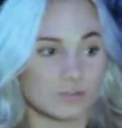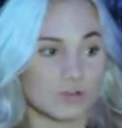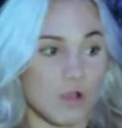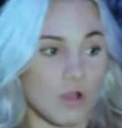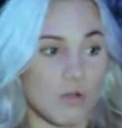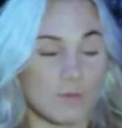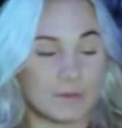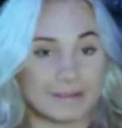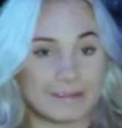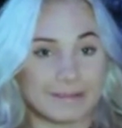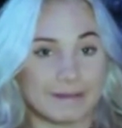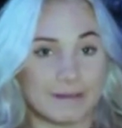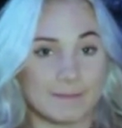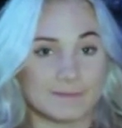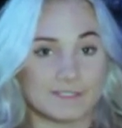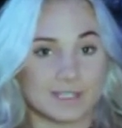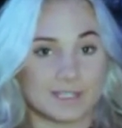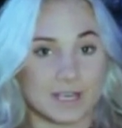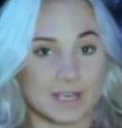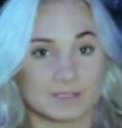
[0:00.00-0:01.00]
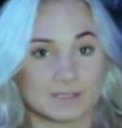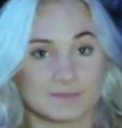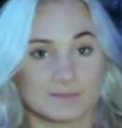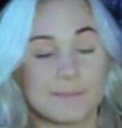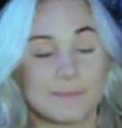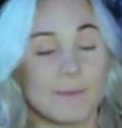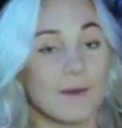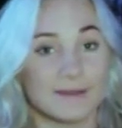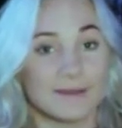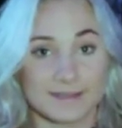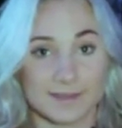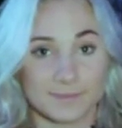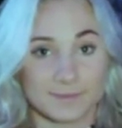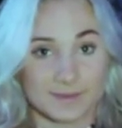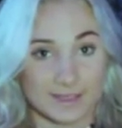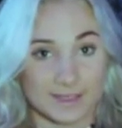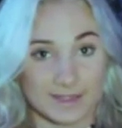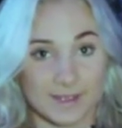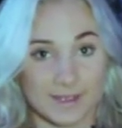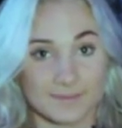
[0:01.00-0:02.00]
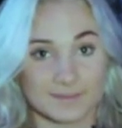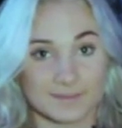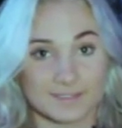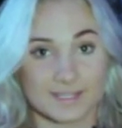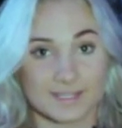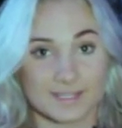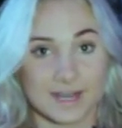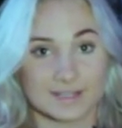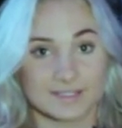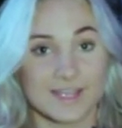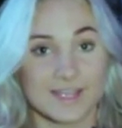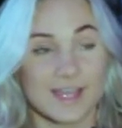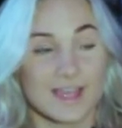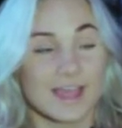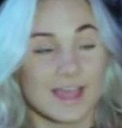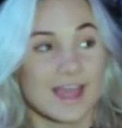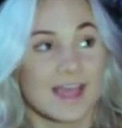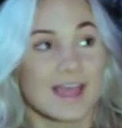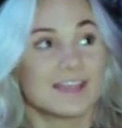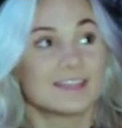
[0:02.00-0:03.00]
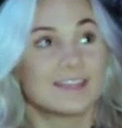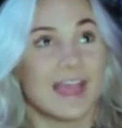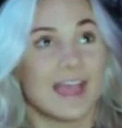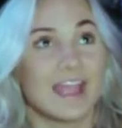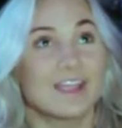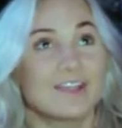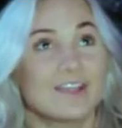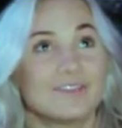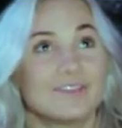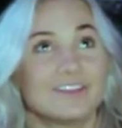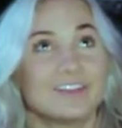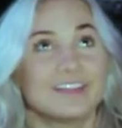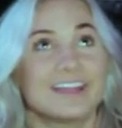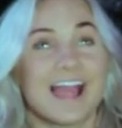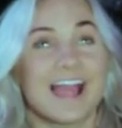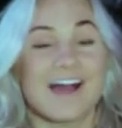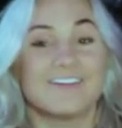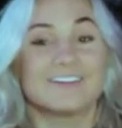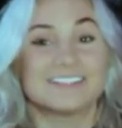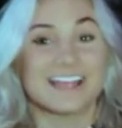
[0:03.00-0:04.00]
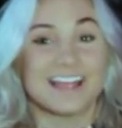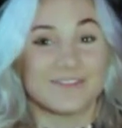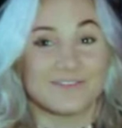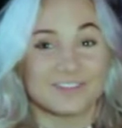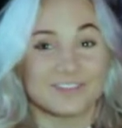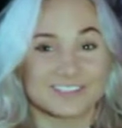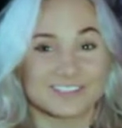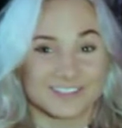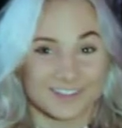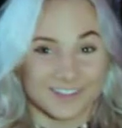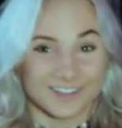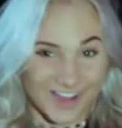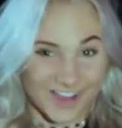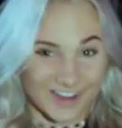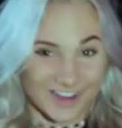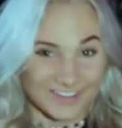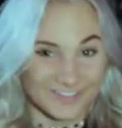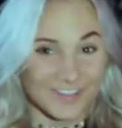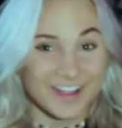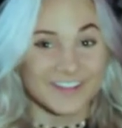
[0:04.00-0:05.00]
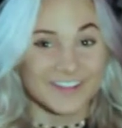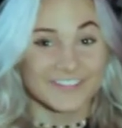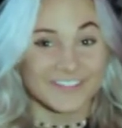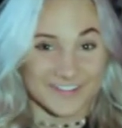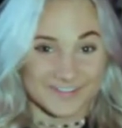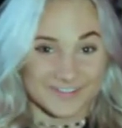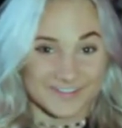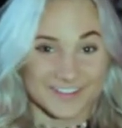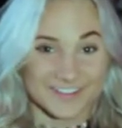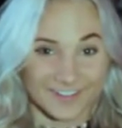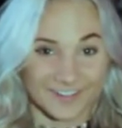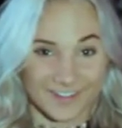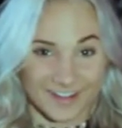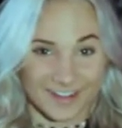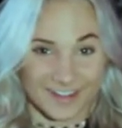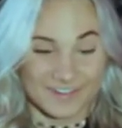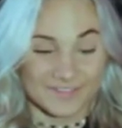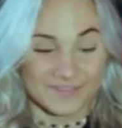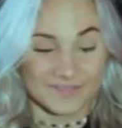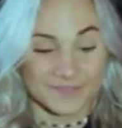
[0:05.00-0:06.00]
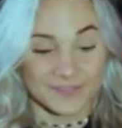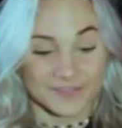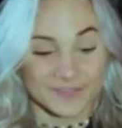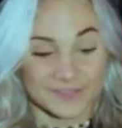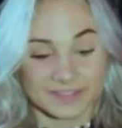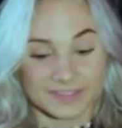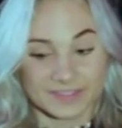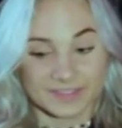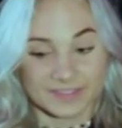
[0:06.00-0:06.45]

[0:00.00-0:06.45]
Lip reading: it so no one would get upstairs. People ended up getting upstairs. Thankfully, I was able to lock my room door.